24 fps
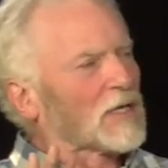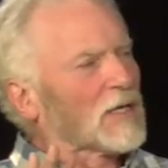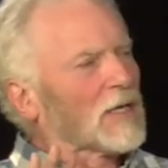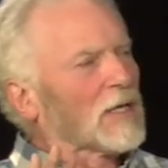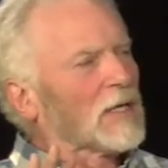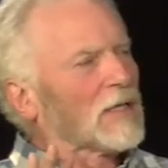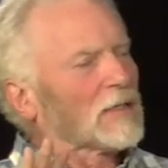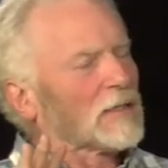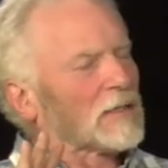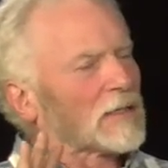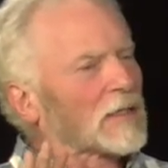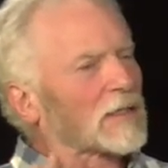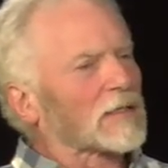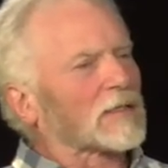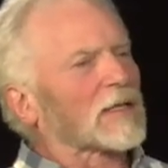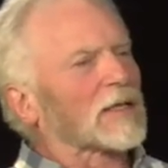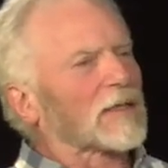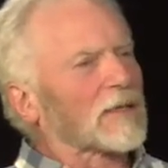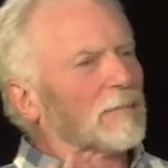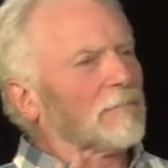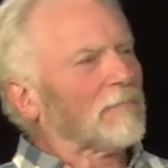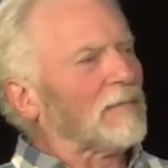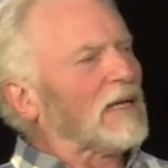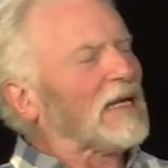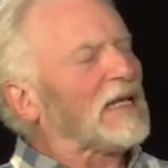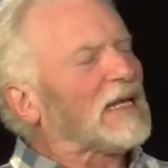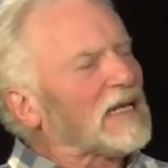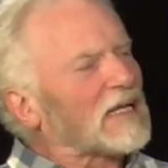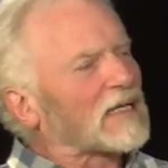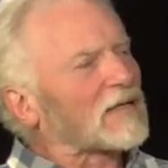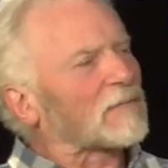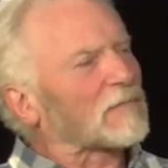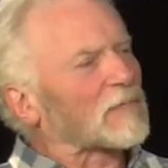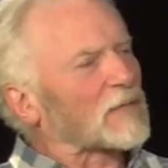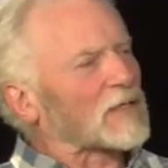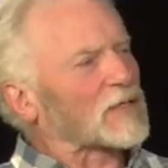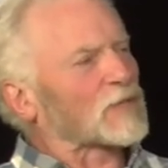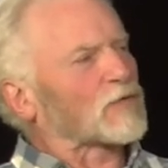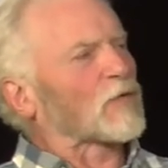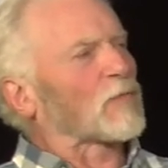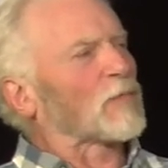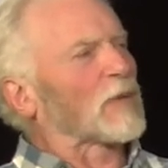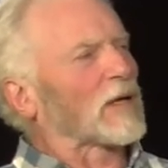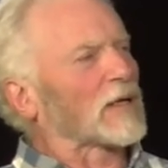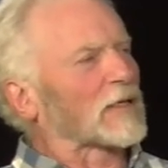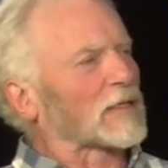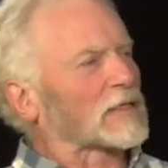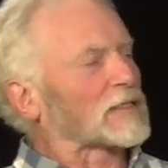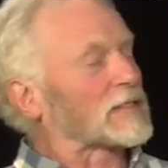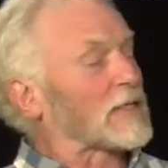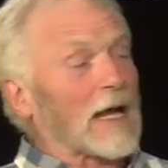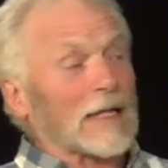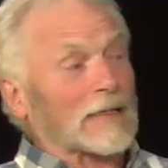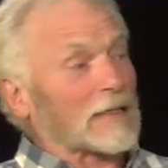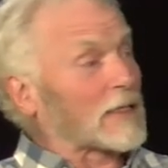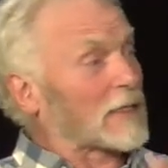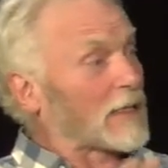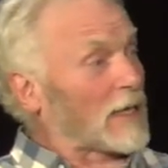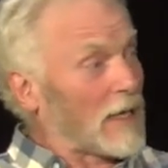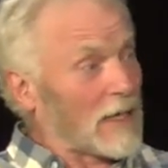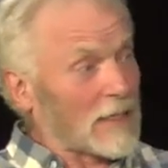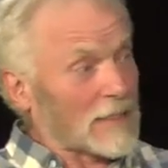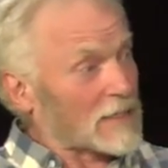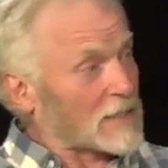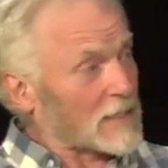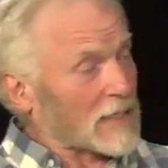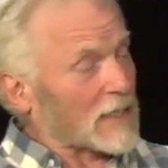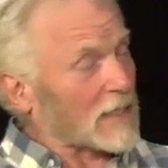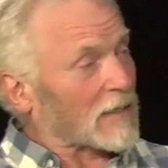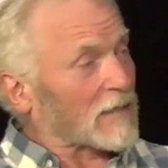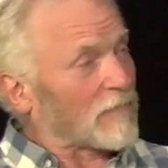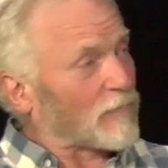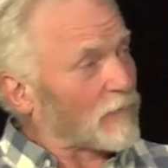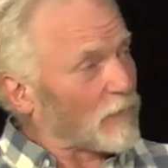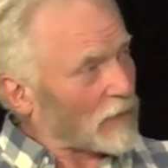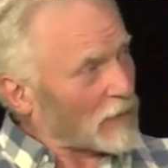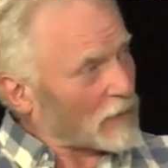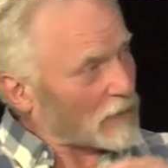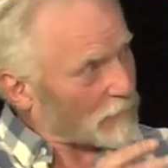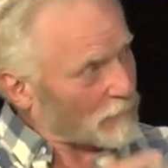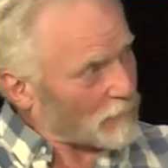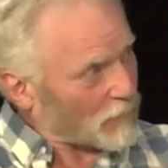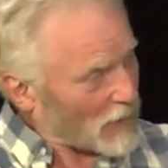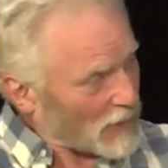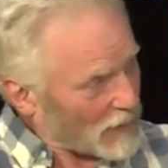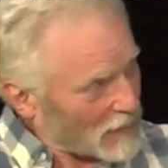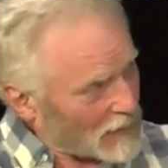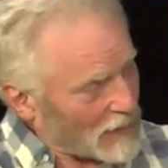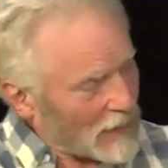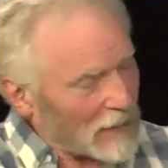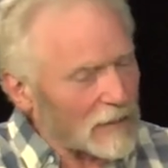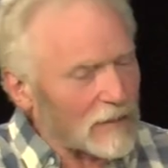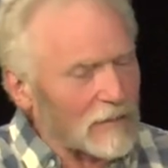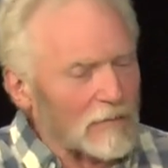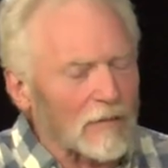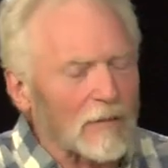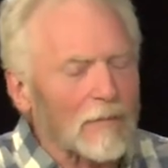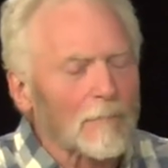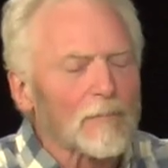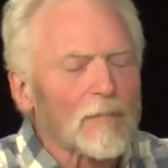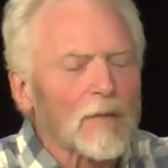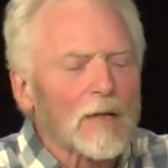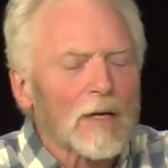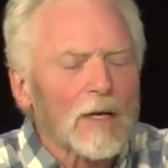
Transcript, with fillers: Yeah. Literally, the medium is repelling us, not the content, if we could per- yeah. get through it.